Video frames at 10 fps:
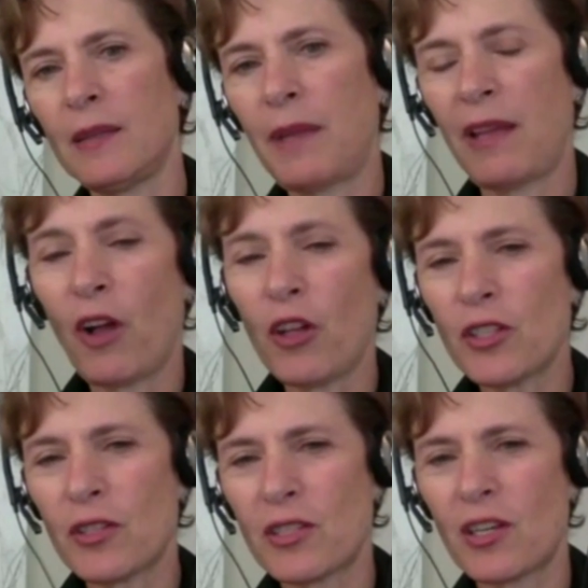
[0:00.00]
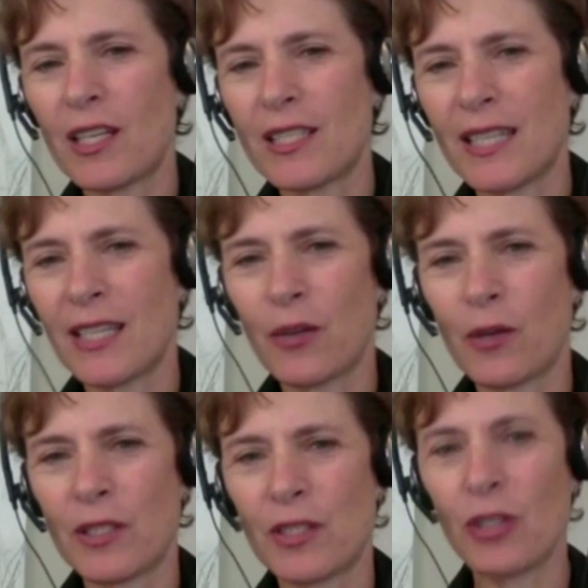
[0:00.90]
may have also started to
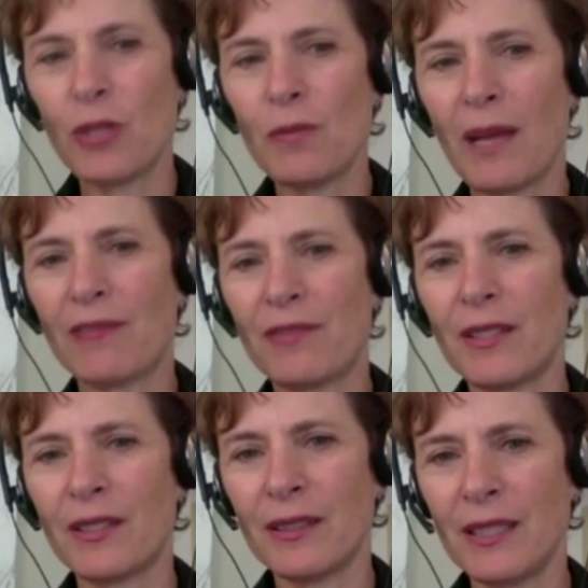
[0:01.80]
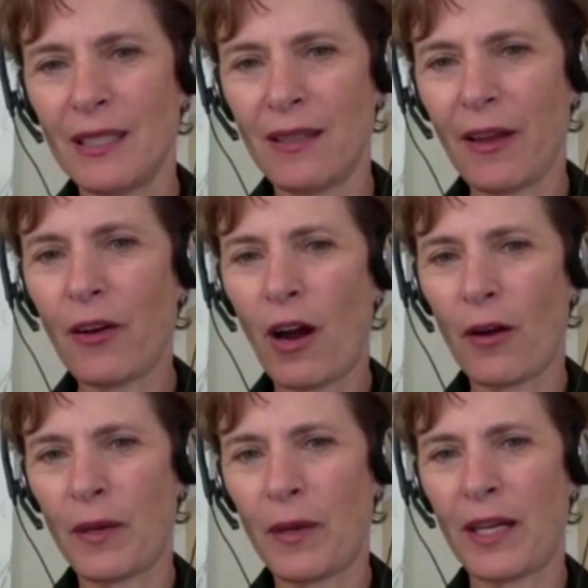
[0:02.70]
increase, so you might feel their
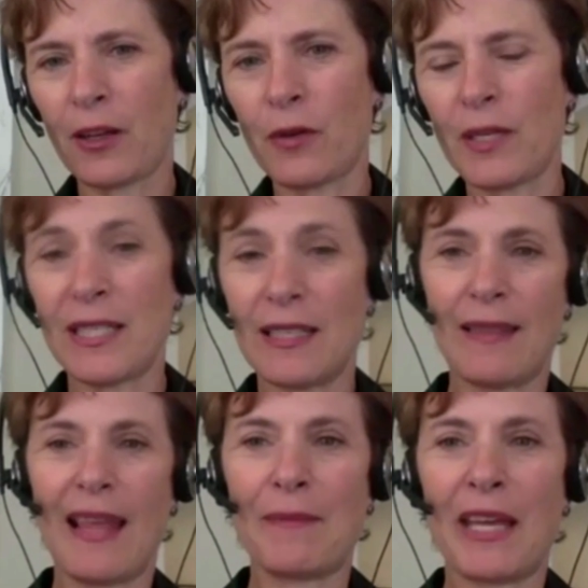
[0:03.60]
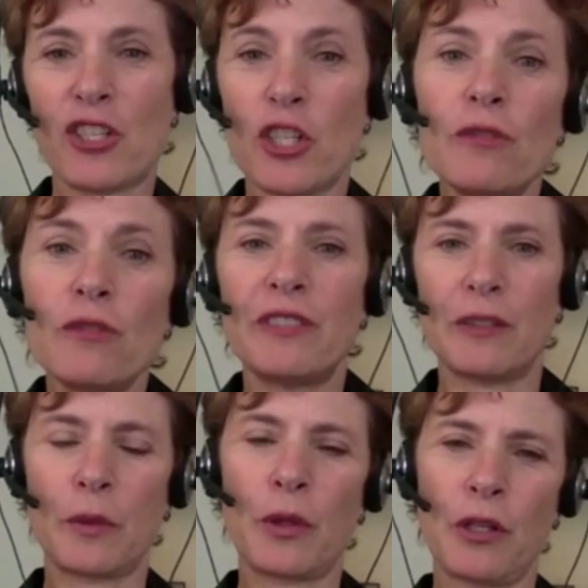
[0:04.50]
heart rate increase, and then that makes you
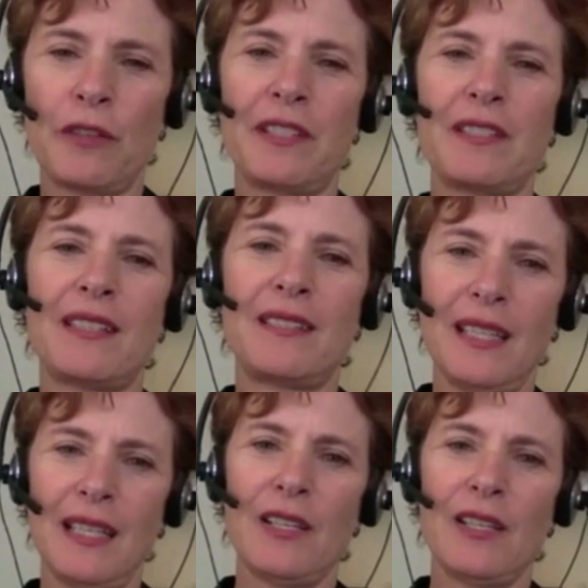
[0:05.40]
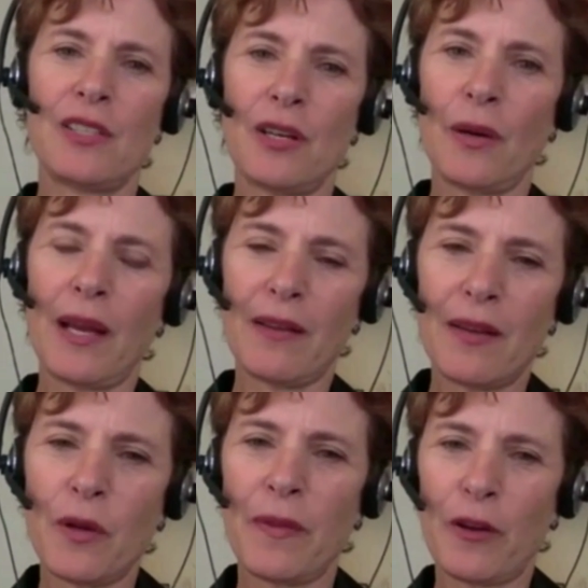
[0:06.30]
feel more nervous. And so
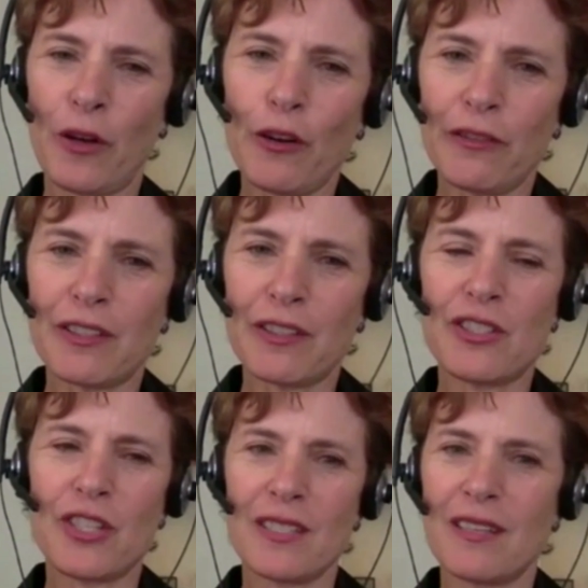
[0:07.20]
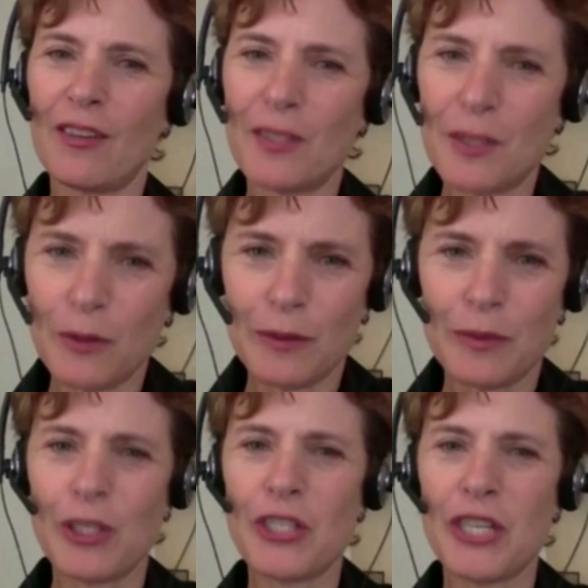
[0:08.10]
when they're nervous, just also
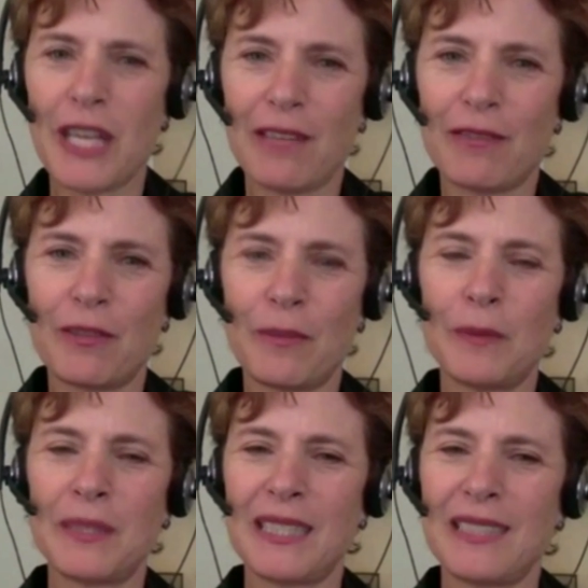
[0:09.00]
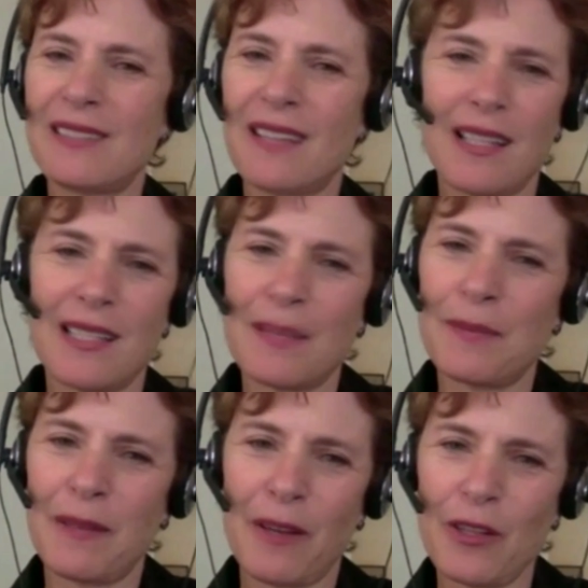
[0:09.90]
appreciate for a moment that it's not
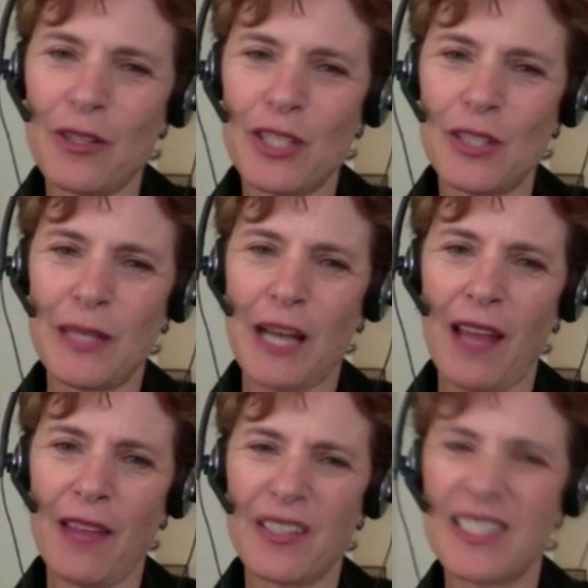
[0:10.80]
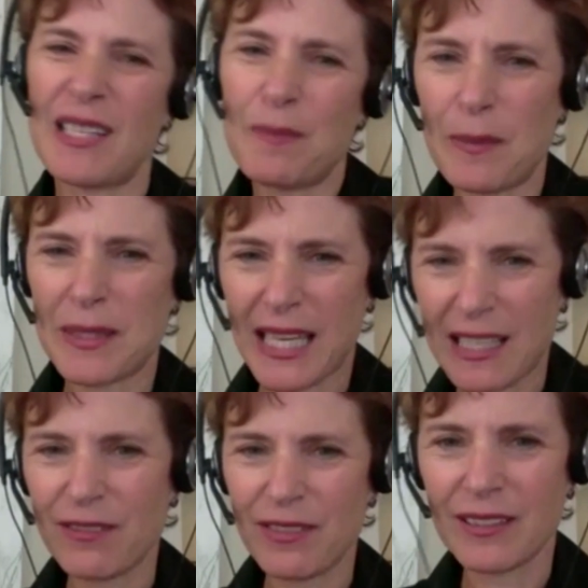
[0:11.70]
something they're used to doing either. And sometimes they
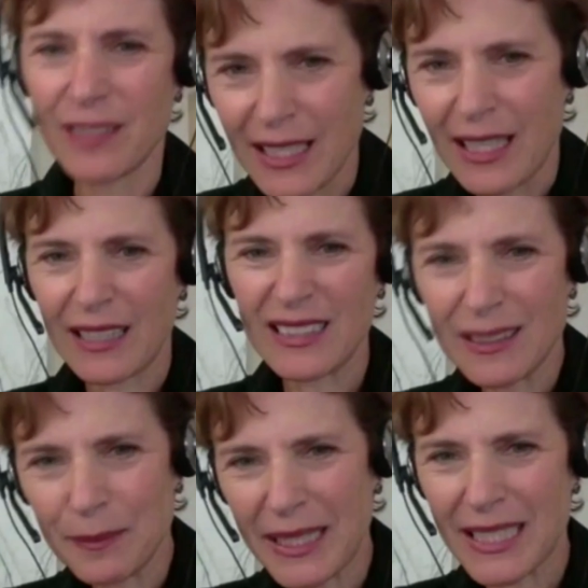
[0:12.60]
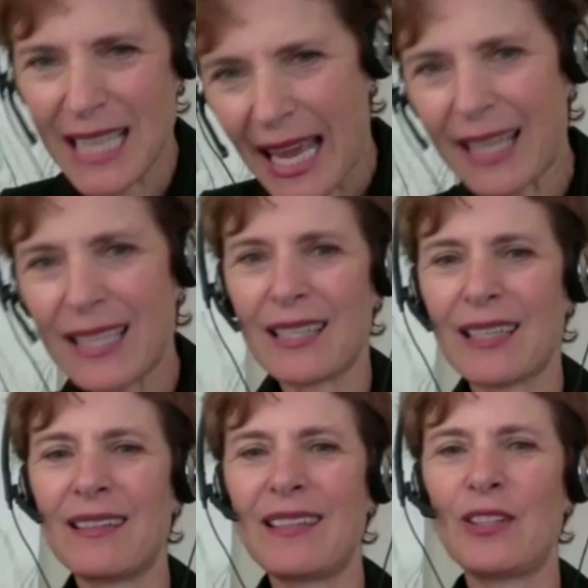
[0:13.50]
can feel a little bit
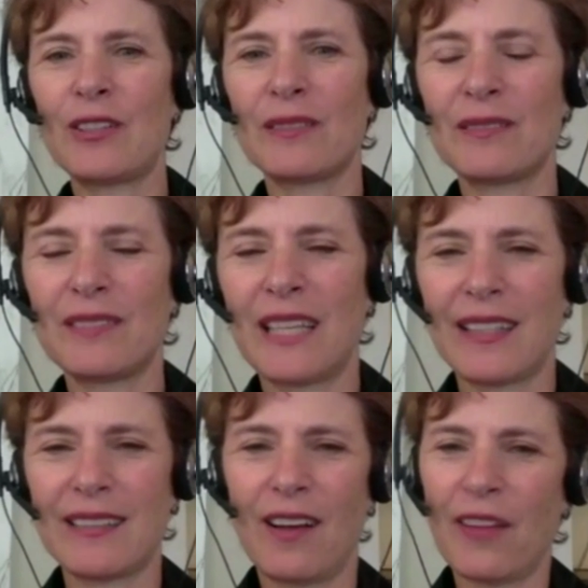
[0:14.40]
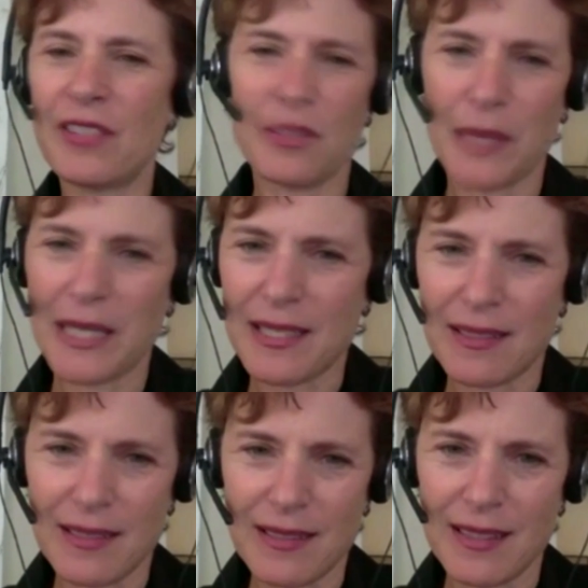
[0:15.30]
attacking, and then you're like off to the
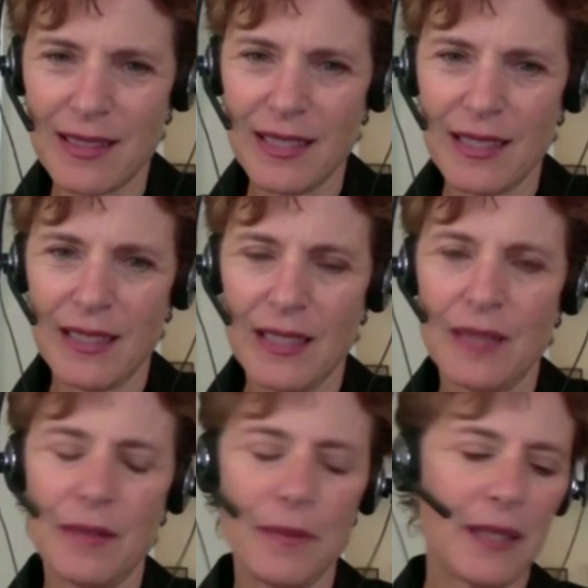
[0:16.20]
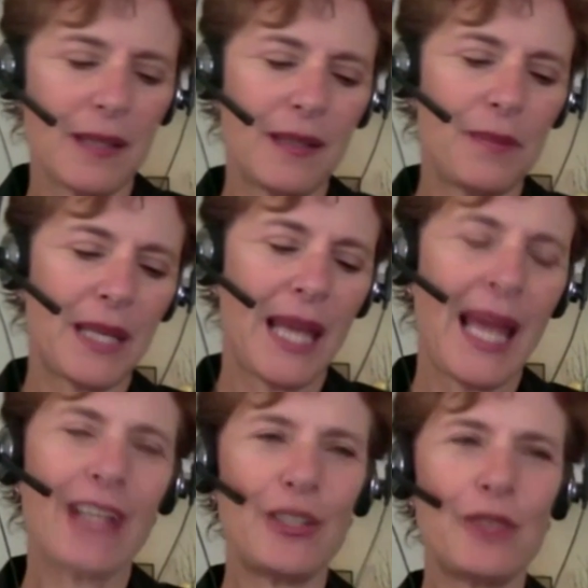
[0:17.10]
races. Mm-hmm. But
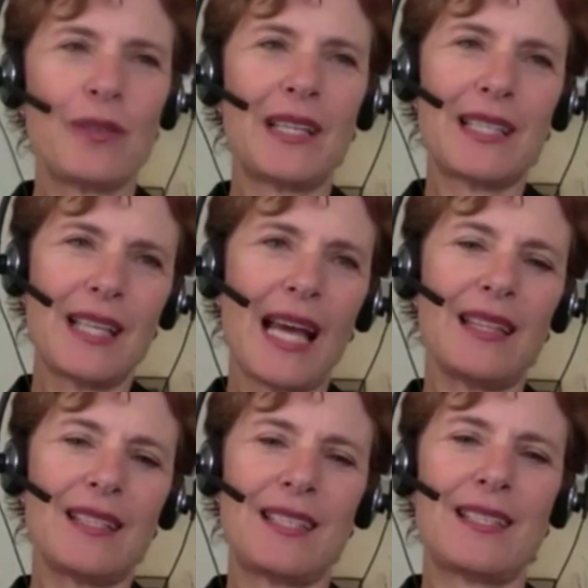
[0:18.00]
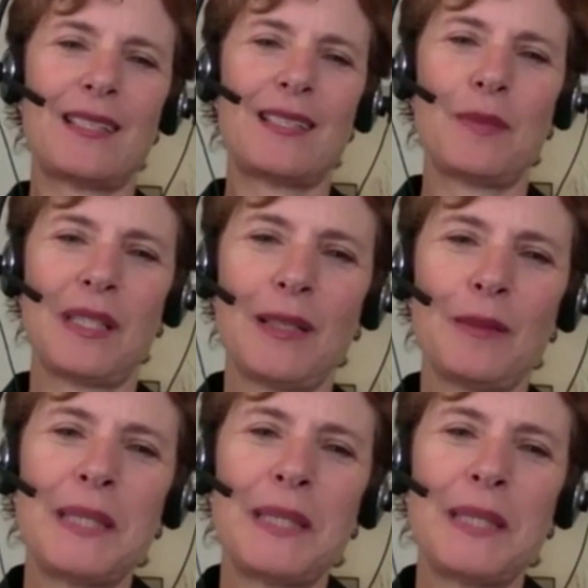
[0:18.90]
can you excite the system a little